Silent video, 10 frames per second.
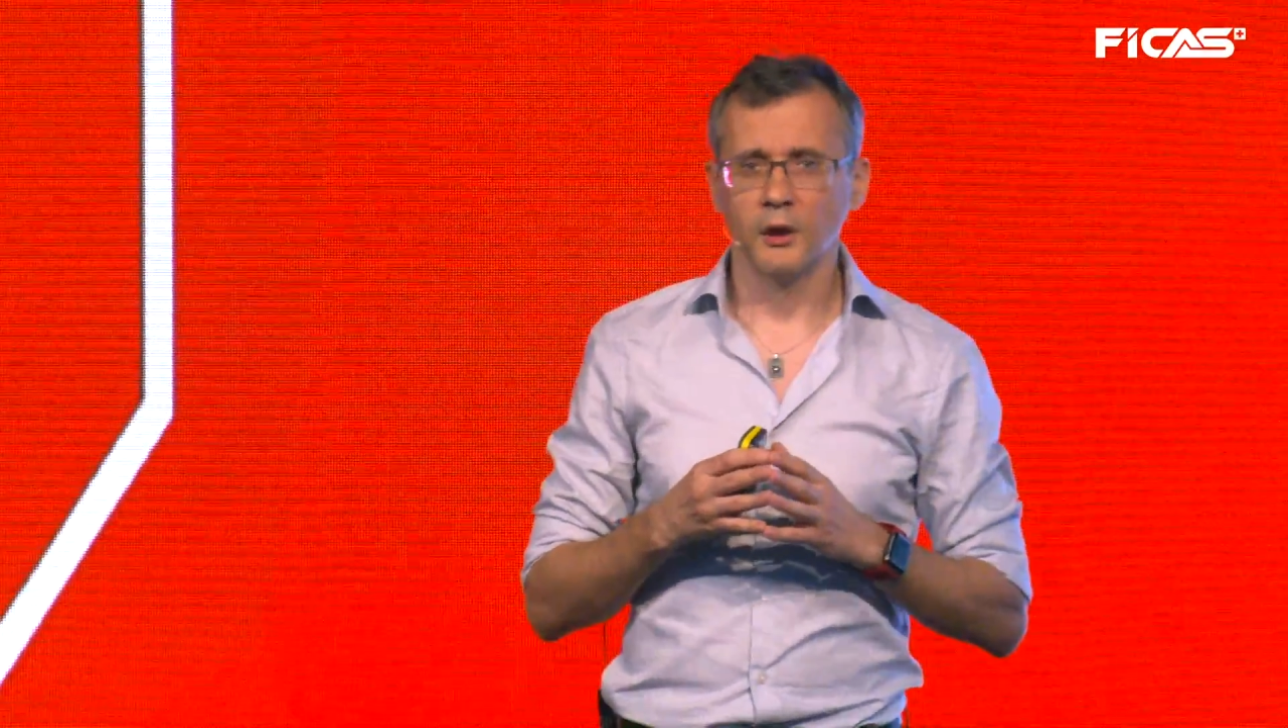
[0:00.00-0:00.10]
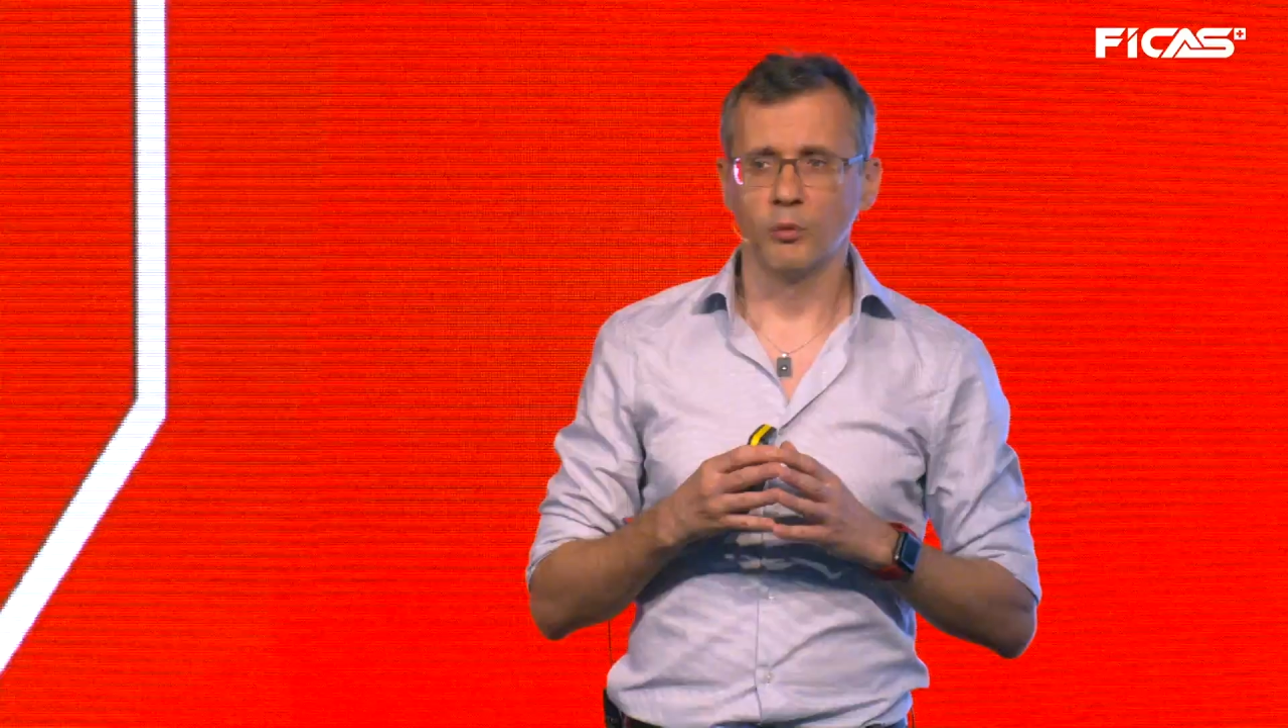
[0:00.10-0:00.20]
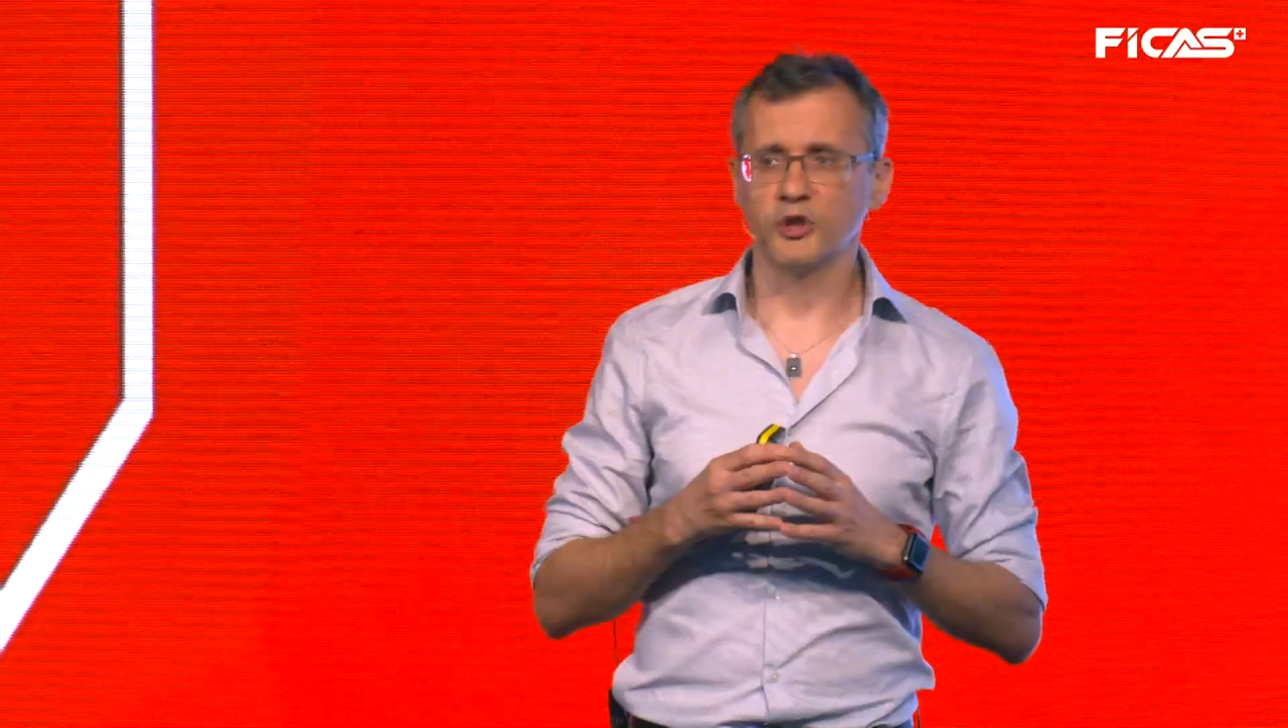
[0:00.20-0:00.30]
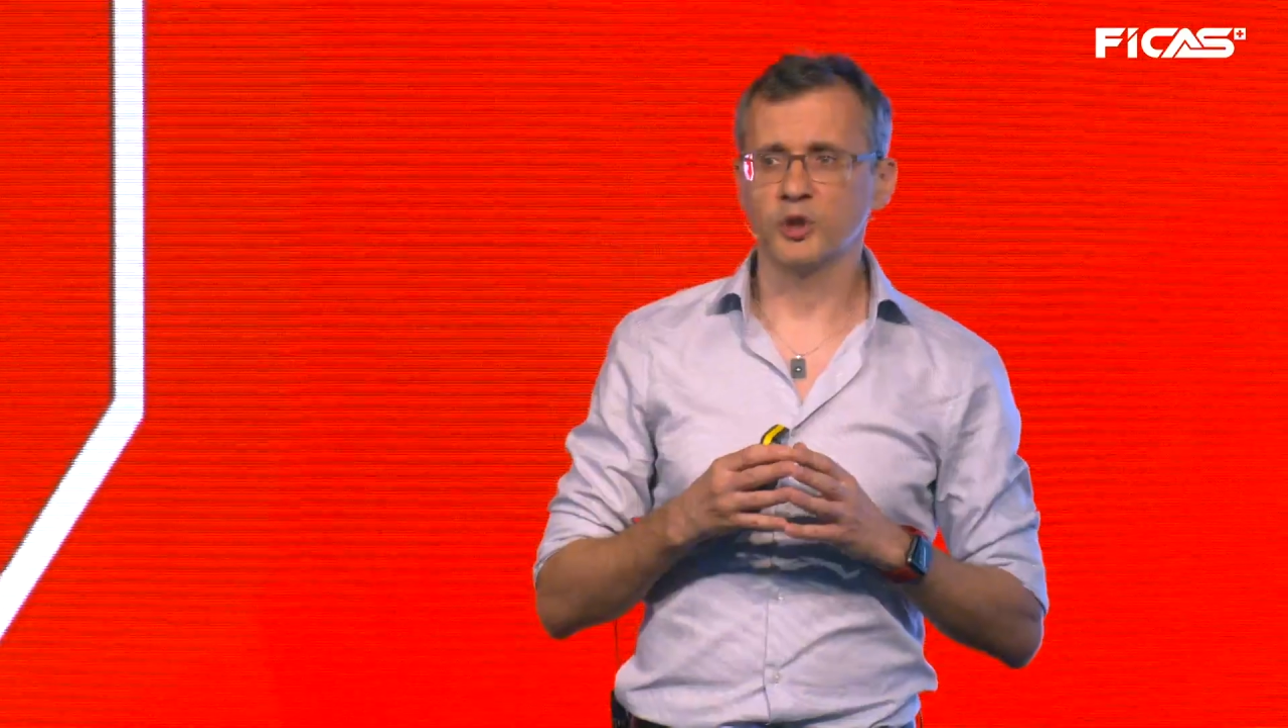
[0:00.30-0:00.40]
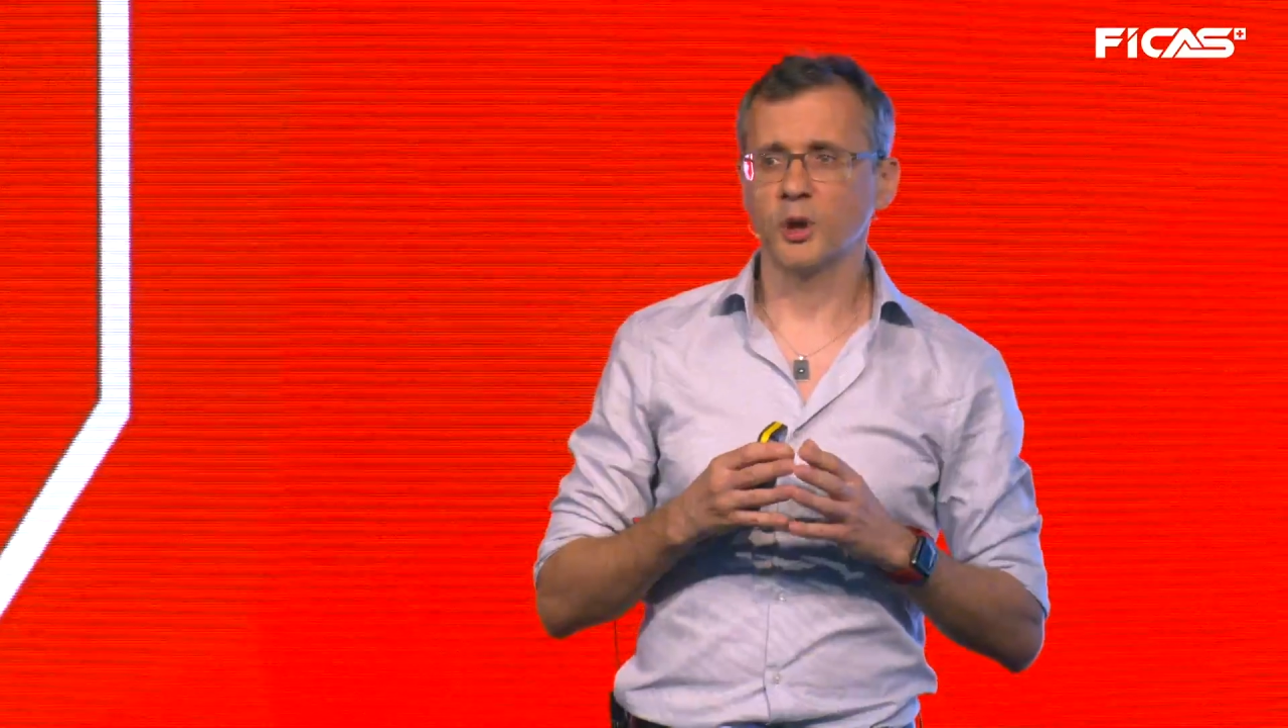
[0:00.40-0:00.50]

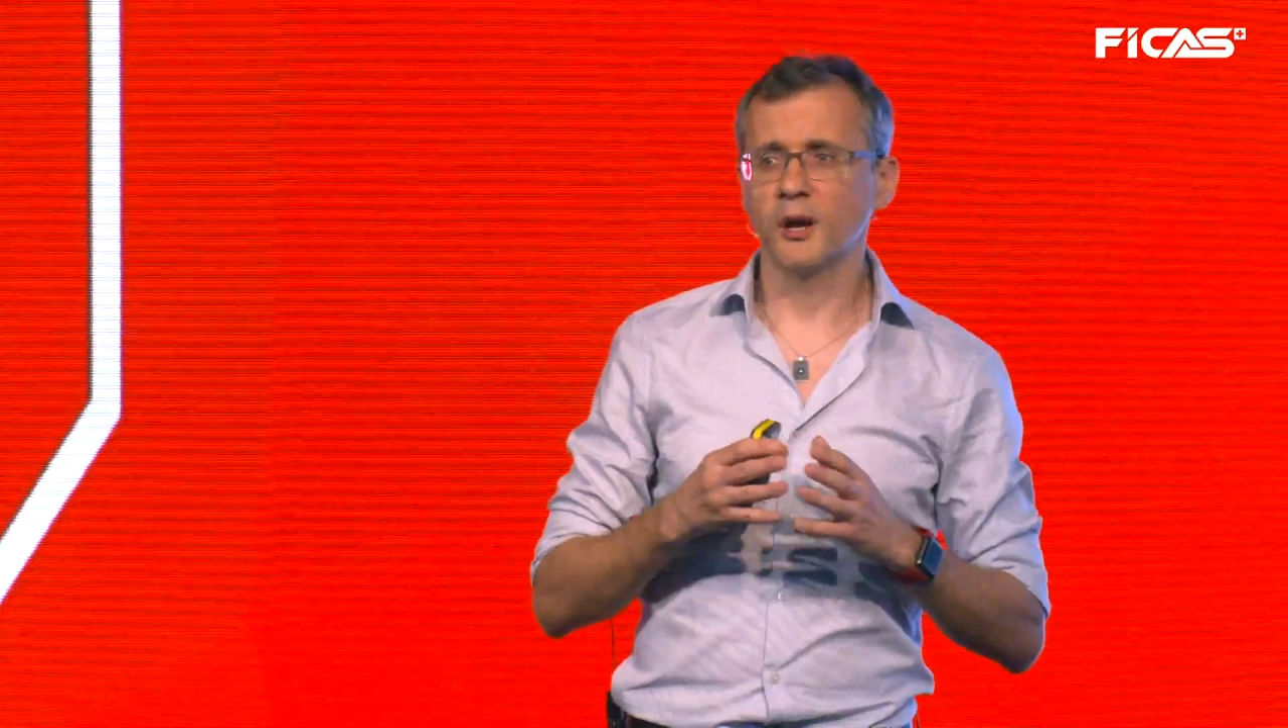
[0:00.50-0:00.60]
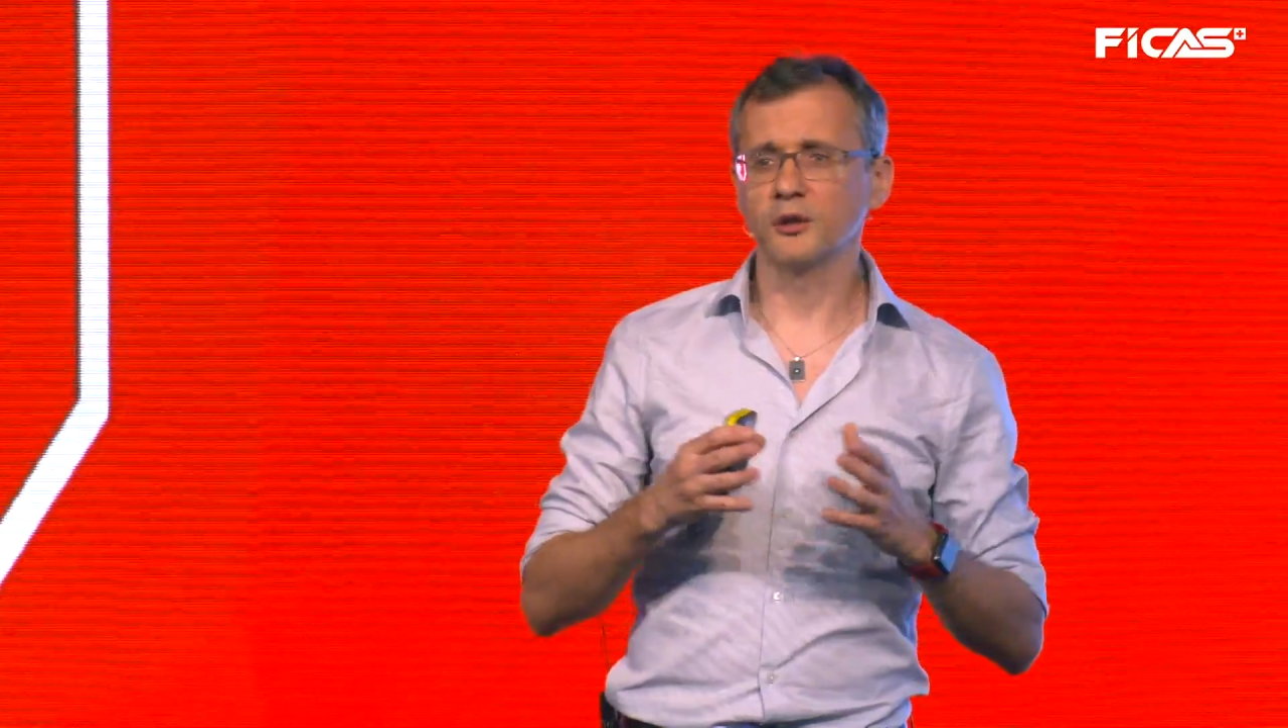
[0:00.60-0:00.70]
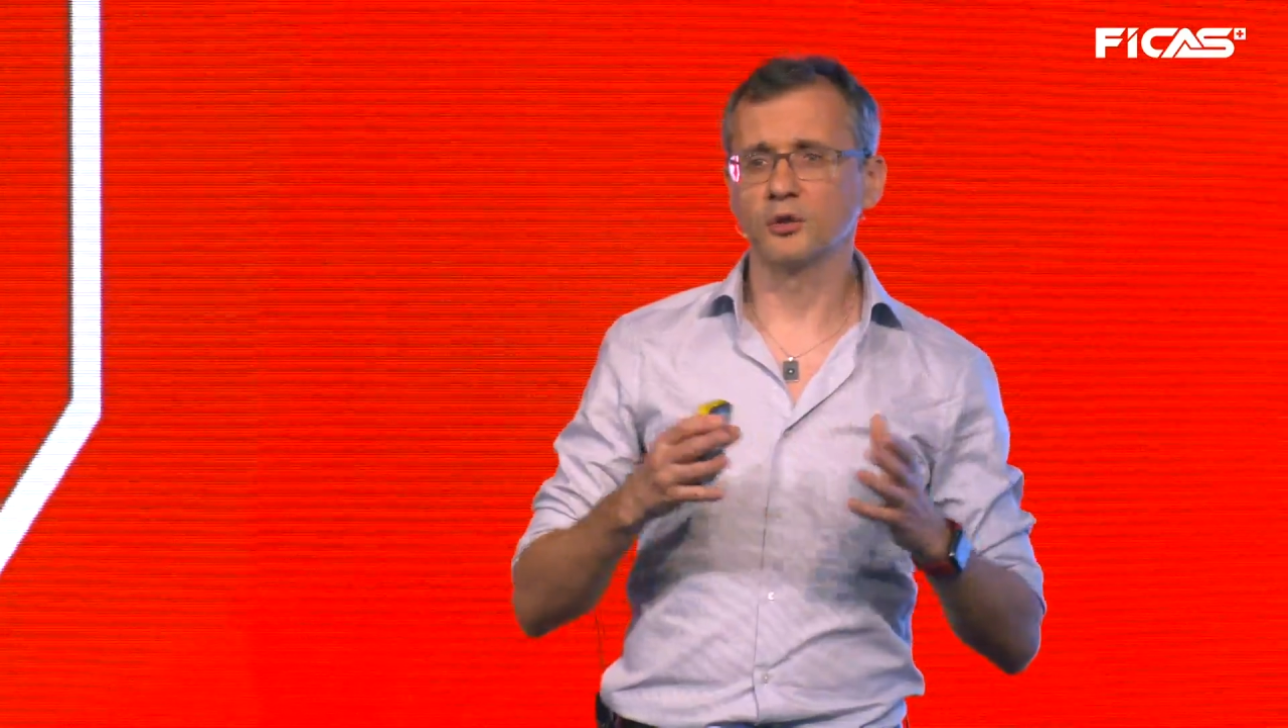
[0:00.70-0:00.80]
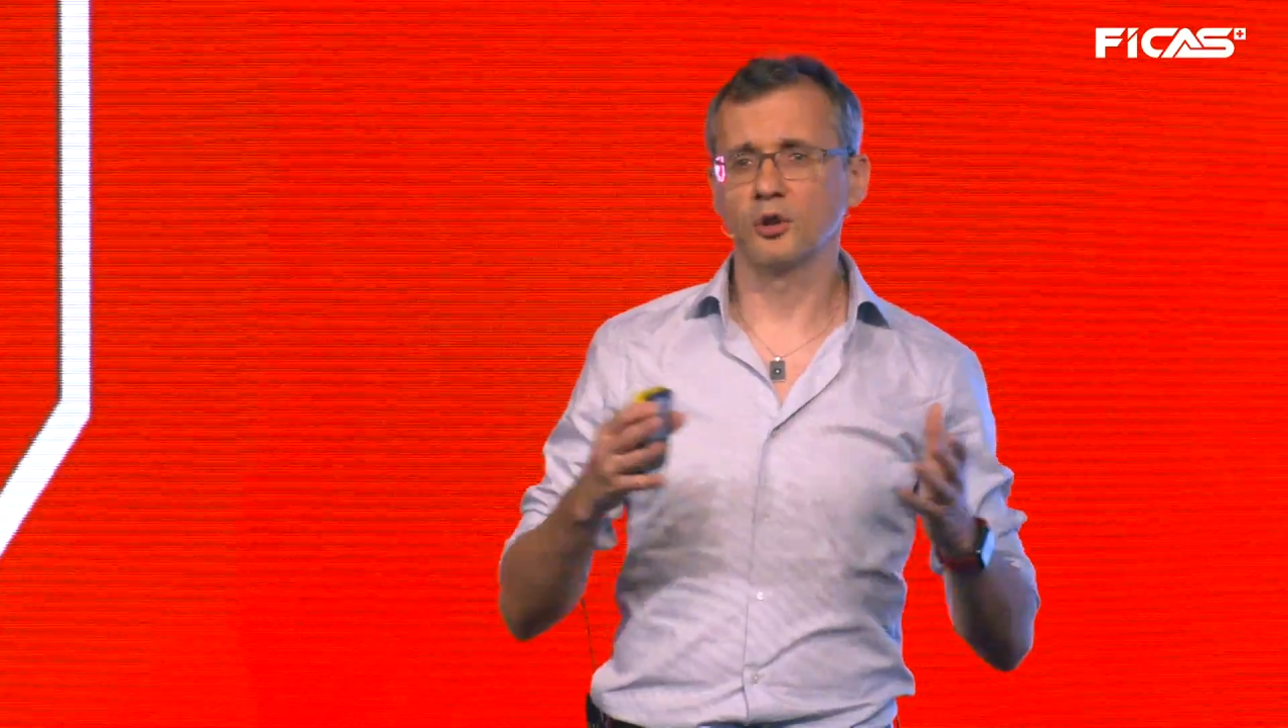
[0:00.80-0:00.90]
We try to